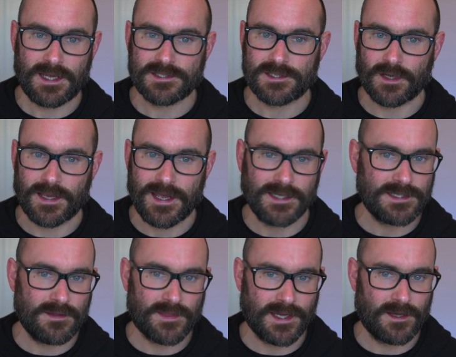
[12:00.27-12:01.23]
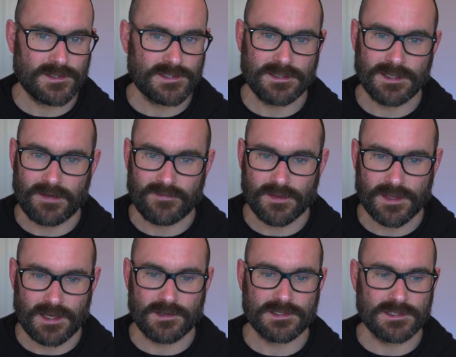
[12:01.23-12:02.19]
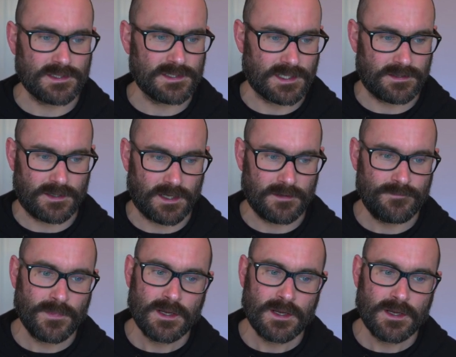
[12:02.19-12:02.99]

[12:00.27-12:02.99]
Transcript: here, so you've got 18,000, 11,000, and so on.